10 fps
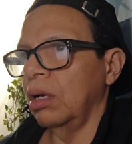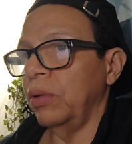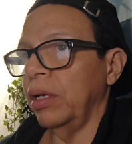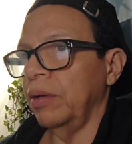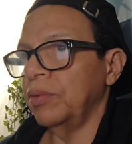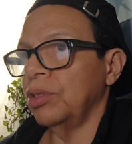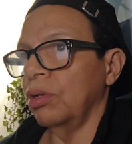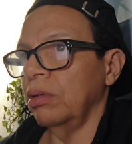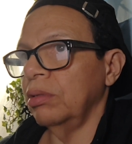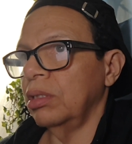We have
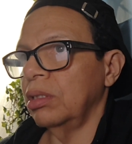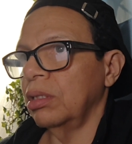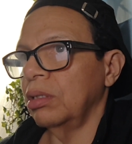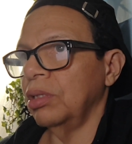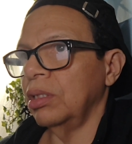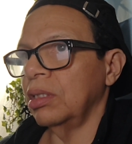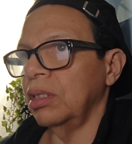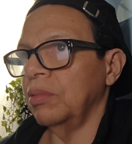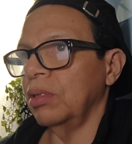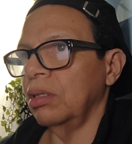charts. Should I just
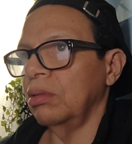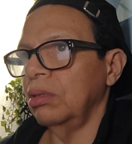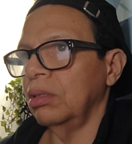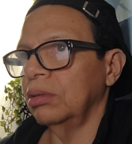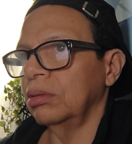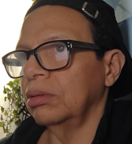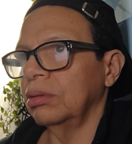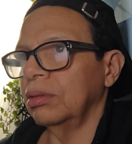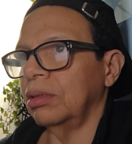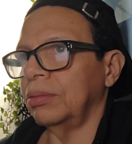leave it alone?
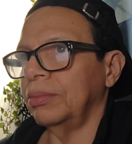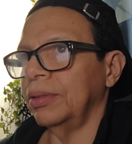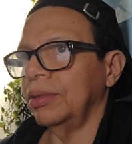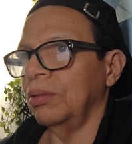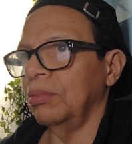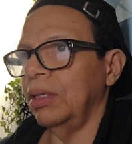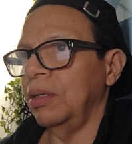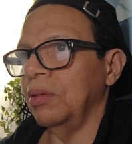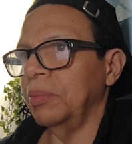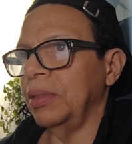Don't
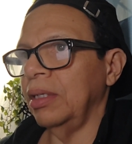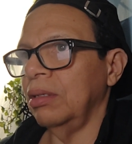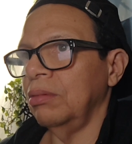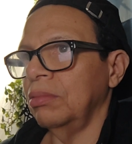even update it?